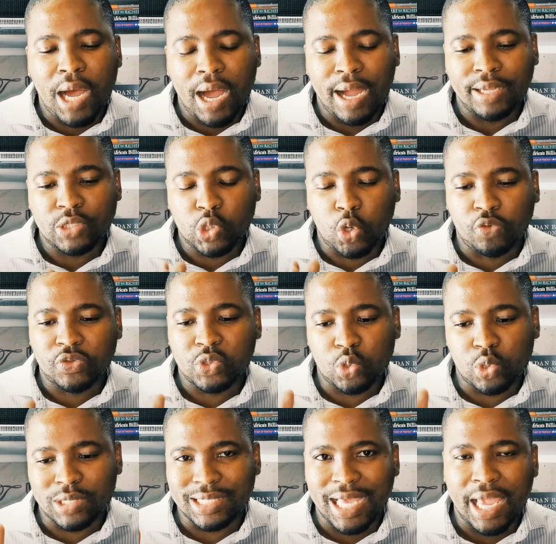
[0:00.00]
part of
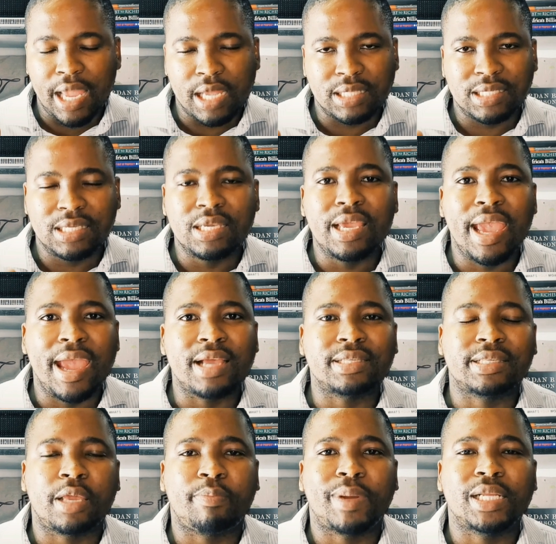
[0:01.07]
society
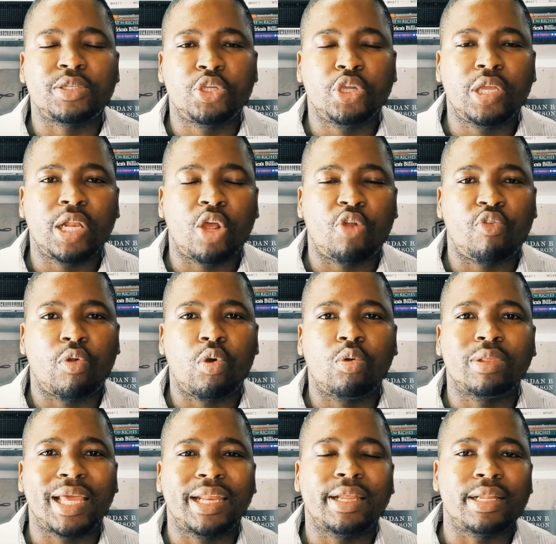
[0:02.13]
has a particular
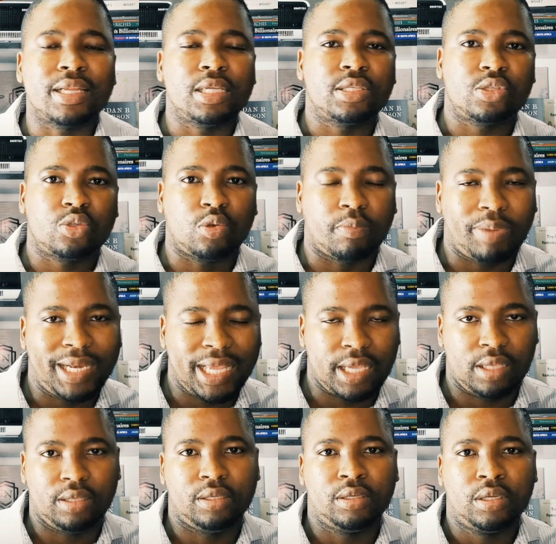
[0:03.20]
role that it needs to
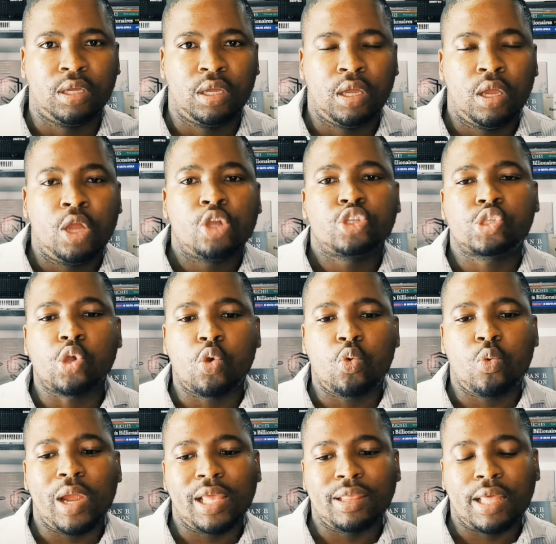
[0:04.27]
play. So
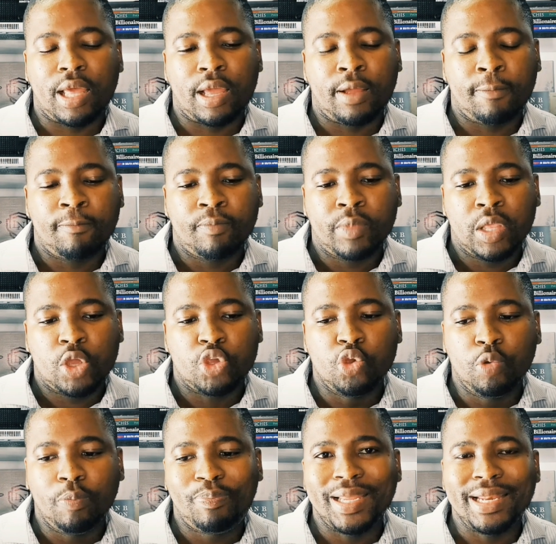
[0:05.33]
whether
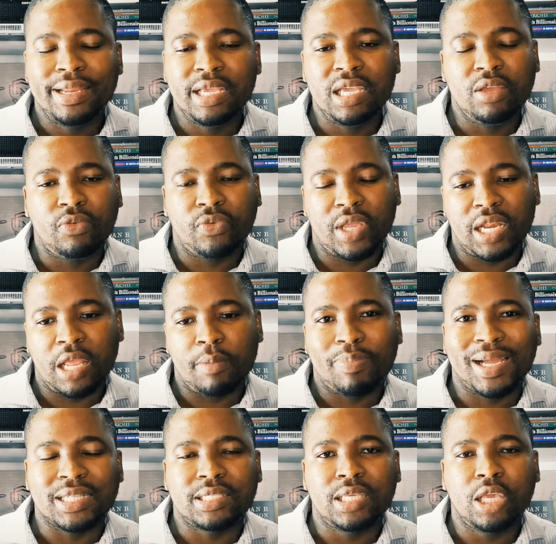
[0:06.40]
you believe in a
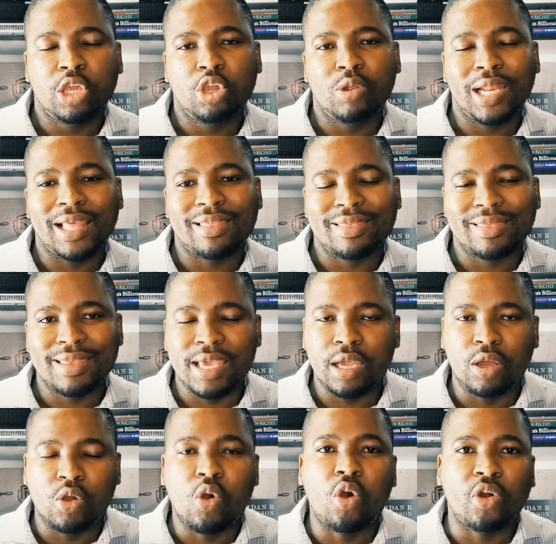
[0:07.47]
particular
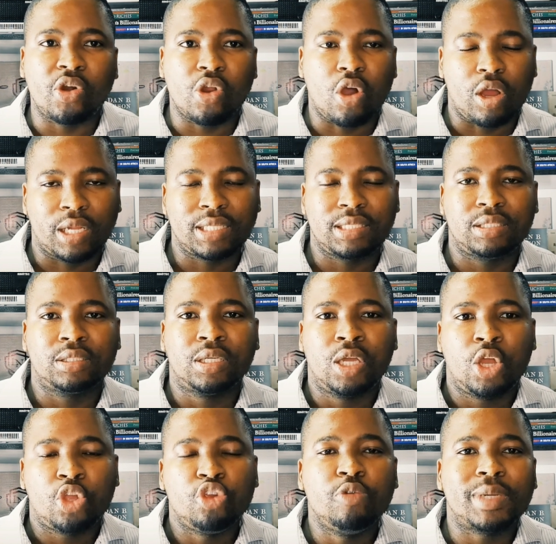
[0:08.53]
thing or not,
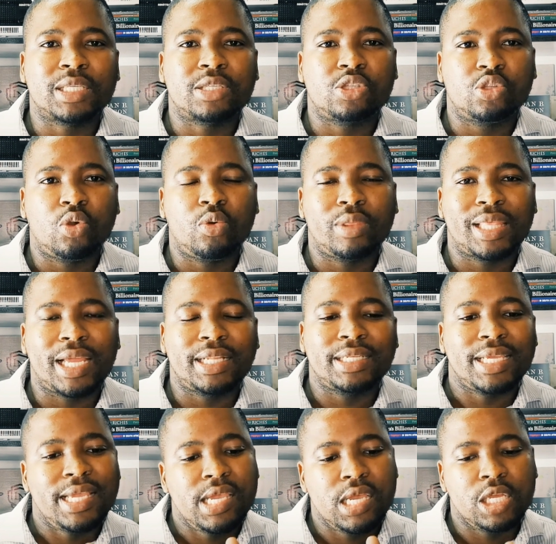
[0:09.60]
you must know
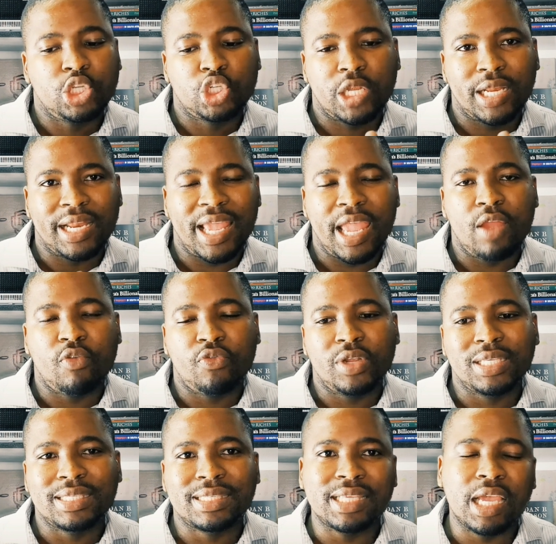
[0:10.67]
that each and
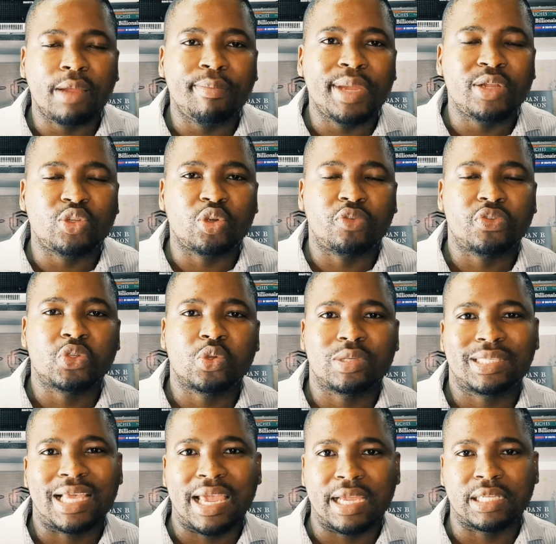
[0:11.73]
every segment of
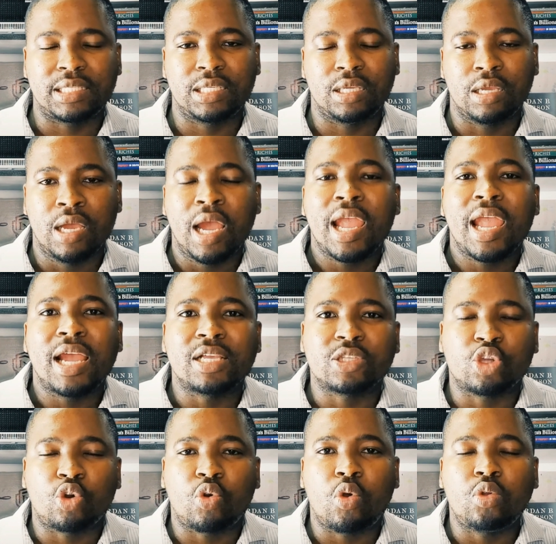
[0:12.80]
society
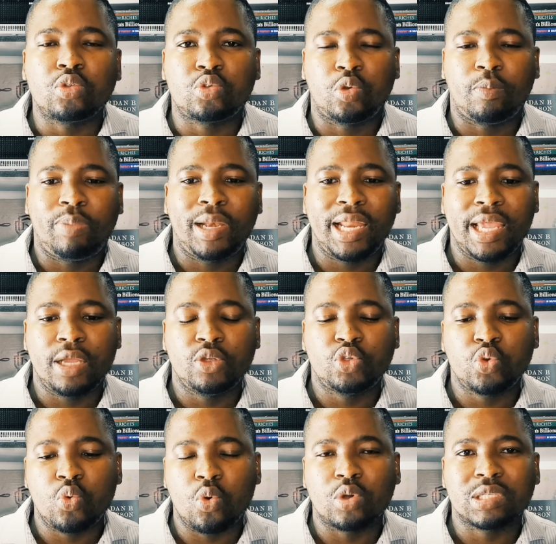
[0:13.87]
has a role to play
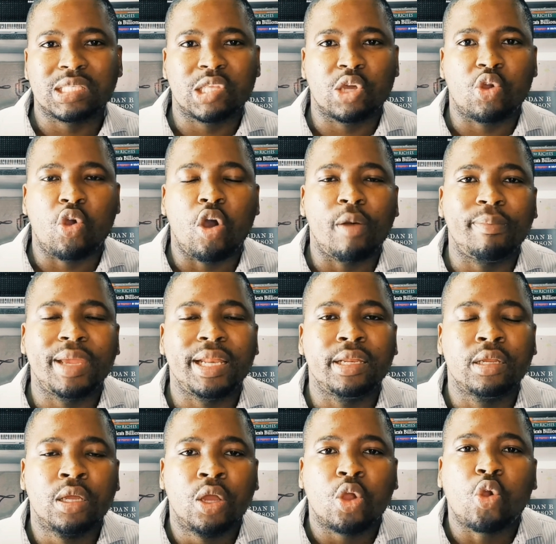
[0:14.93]
towards the
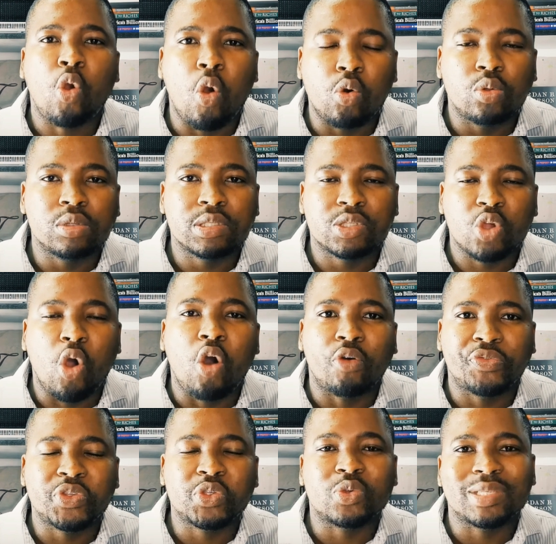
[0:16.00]
common goals
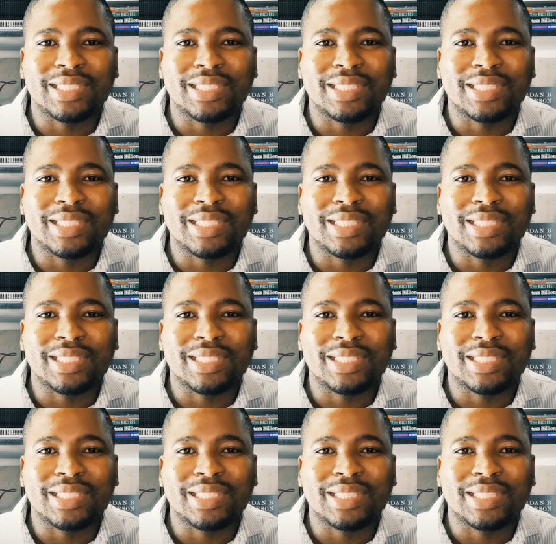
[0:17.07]
of